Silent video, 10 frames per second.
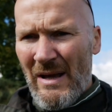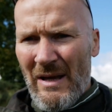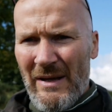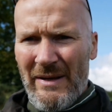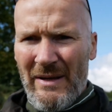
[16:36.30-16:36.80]

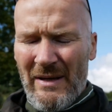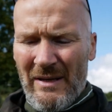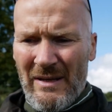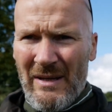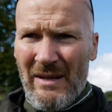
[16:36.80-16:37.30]
And
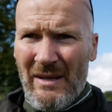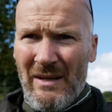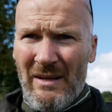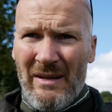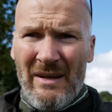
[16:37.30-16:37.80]
I've
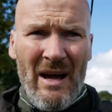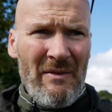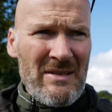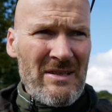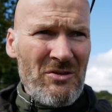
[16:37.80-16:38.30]

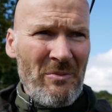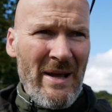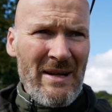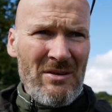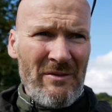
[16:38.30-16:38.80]
actually took
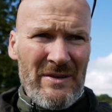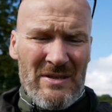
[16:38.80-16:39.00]
my hat off.